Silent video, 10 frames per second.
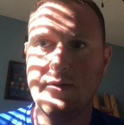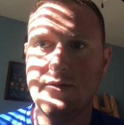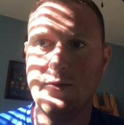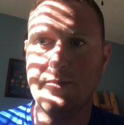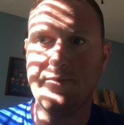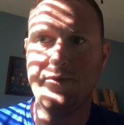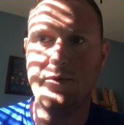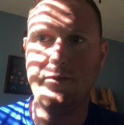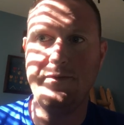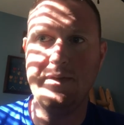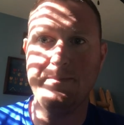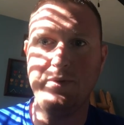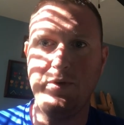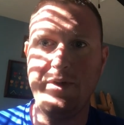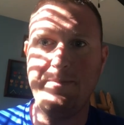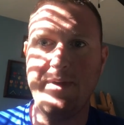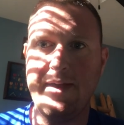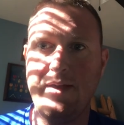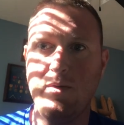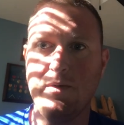to improve the employee
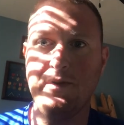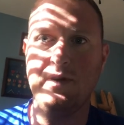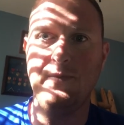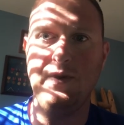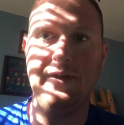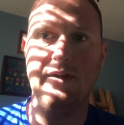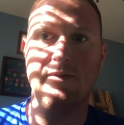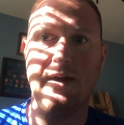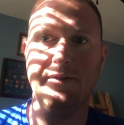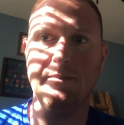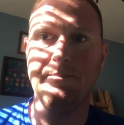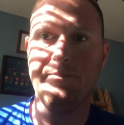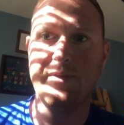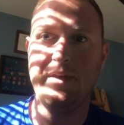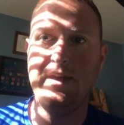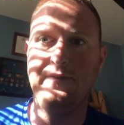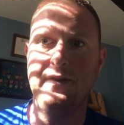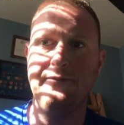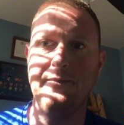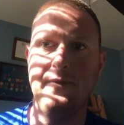pay or the community around them. Even
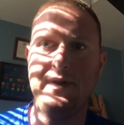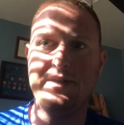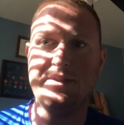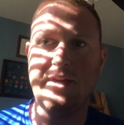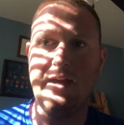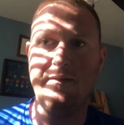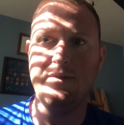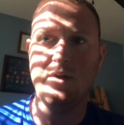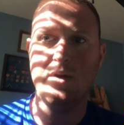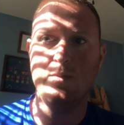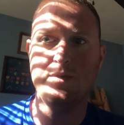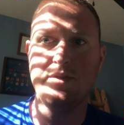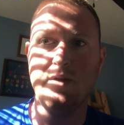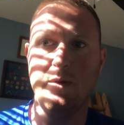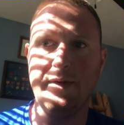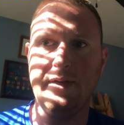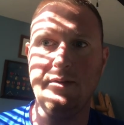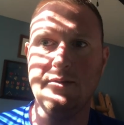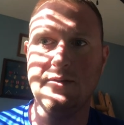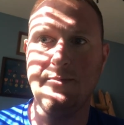if the money saved was
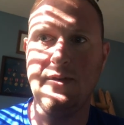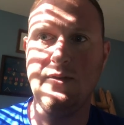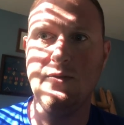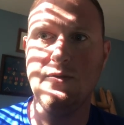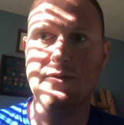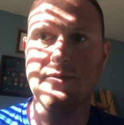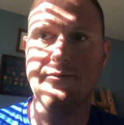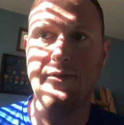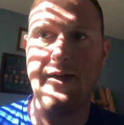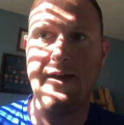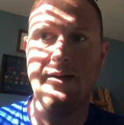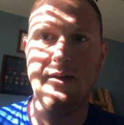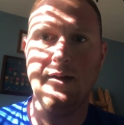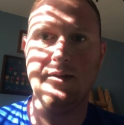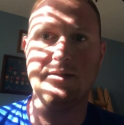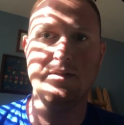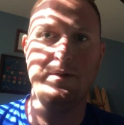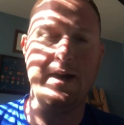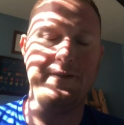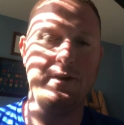going to be used for that, it's
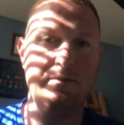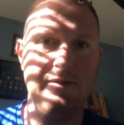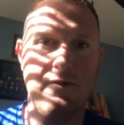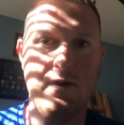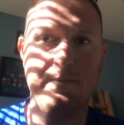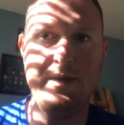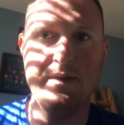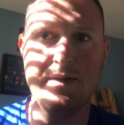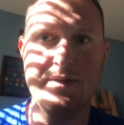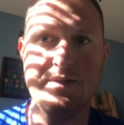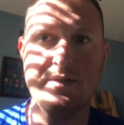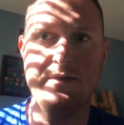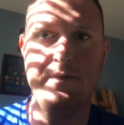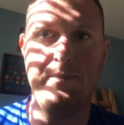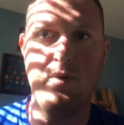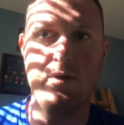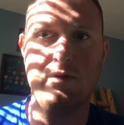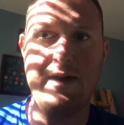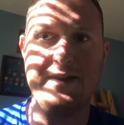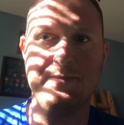still ethically wrong because the poor
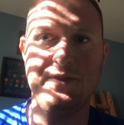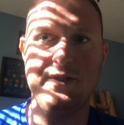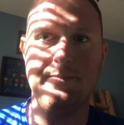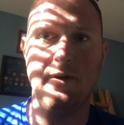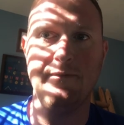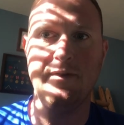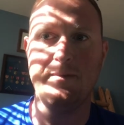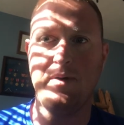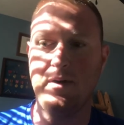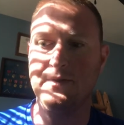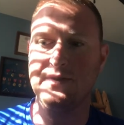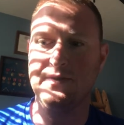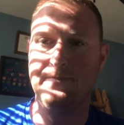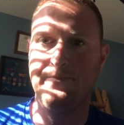craftsmanship of their parts.